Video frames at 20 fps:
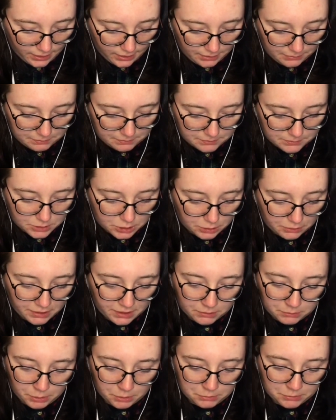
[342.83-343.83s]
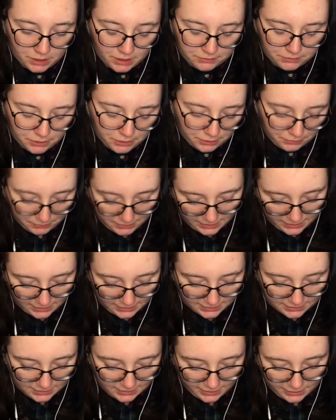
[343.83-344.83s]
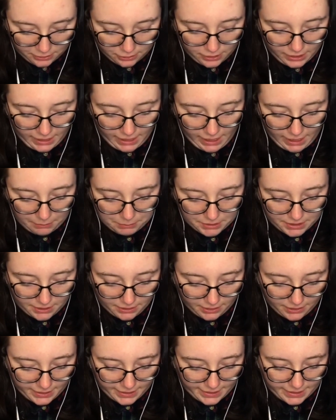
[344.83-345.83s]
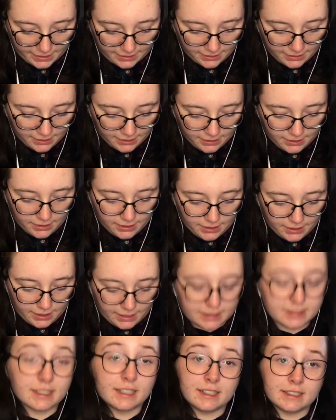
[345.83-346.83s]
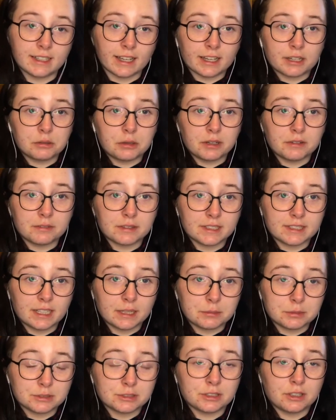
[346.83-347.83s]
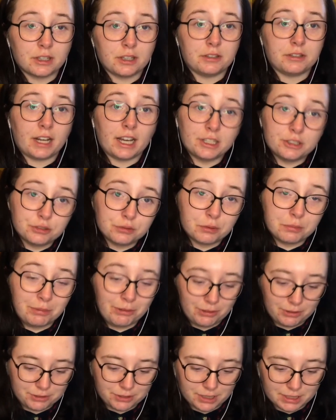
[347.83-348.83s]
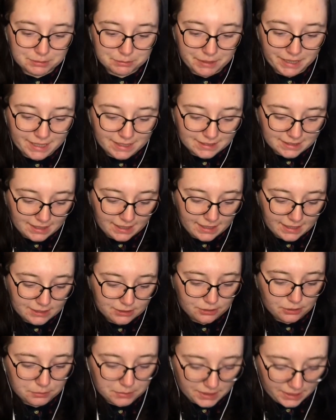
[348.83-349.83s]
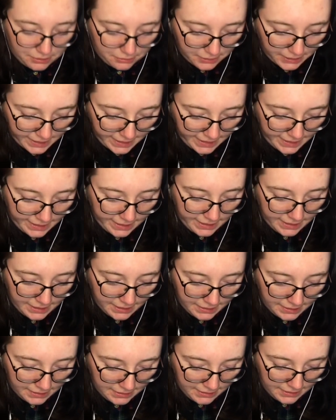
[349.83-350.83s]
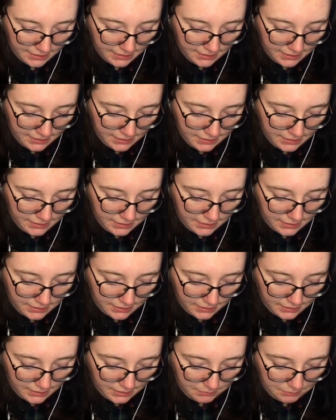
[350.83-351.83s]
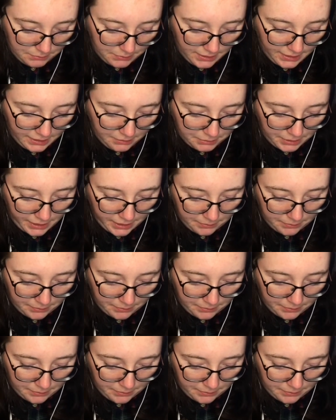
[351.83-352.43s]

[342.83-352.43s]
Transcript: So at the moment I've only realistically got a habit thing. It's going to take a while for the table to load. I do apologise, my internet is not being great. Here we go.